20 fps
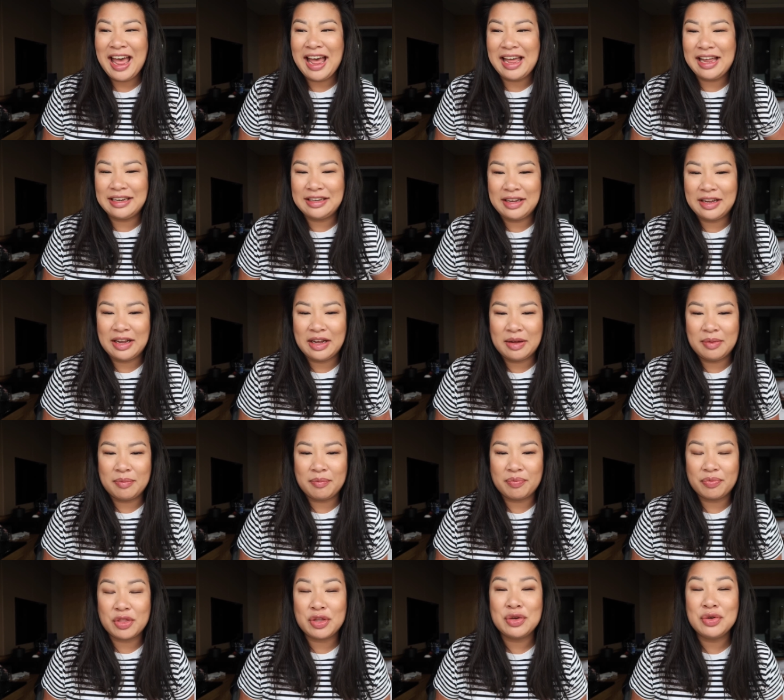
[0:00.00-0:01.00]
And
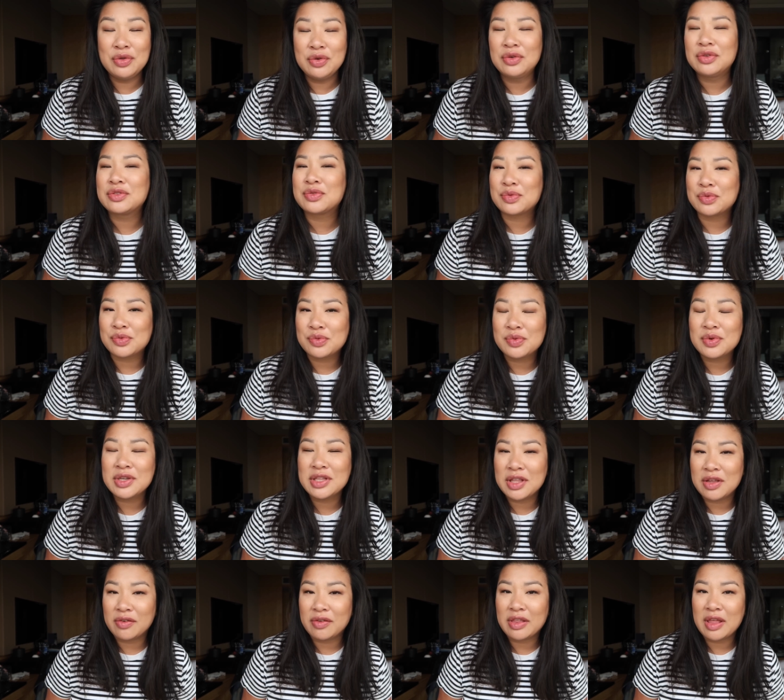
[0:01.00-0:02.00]
um, the noodles were
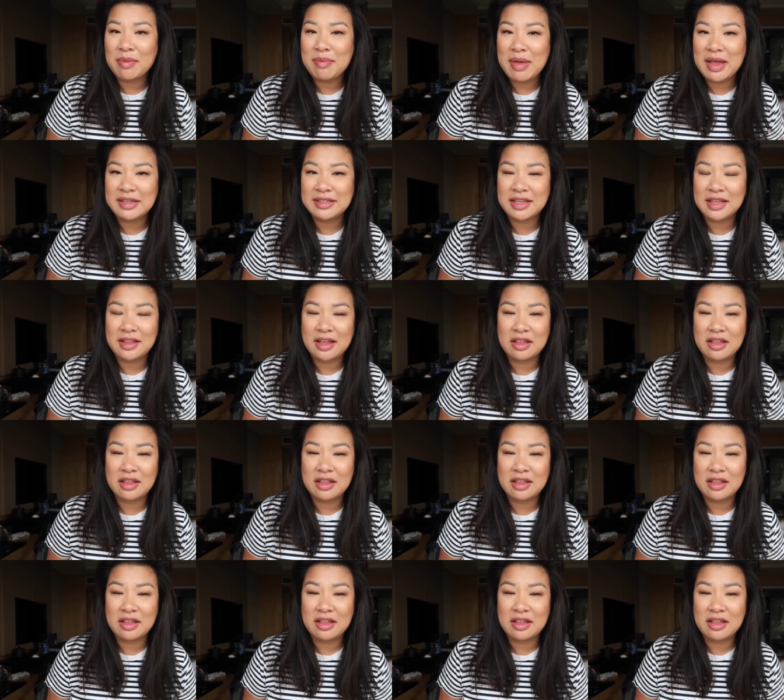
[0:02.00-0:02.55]
really, really amazing.